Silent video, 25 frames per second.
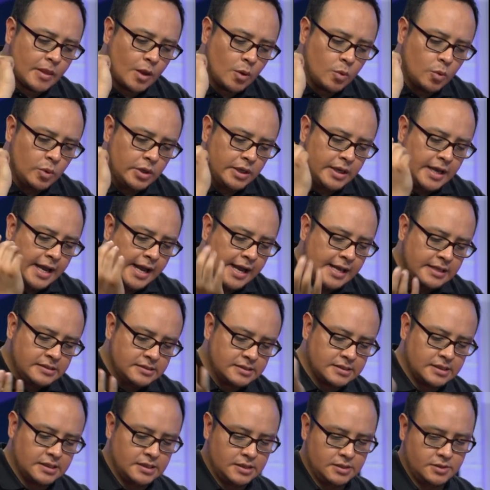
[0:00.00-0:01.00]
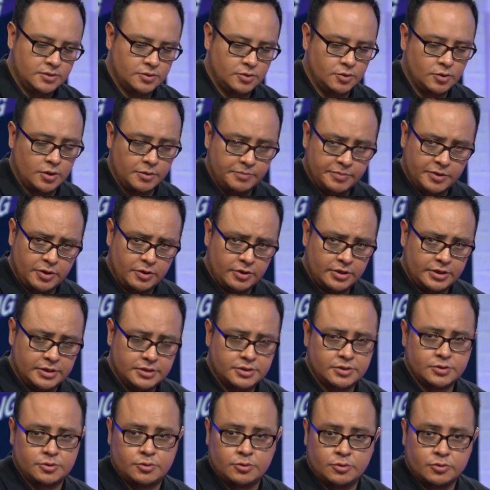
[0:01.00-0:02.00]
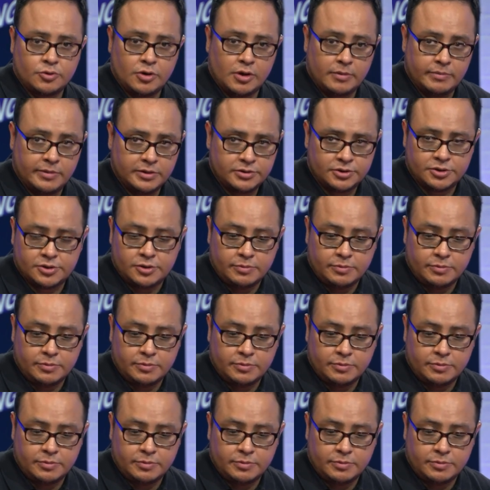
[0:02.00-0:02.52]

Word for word: we asked two computers, two robots,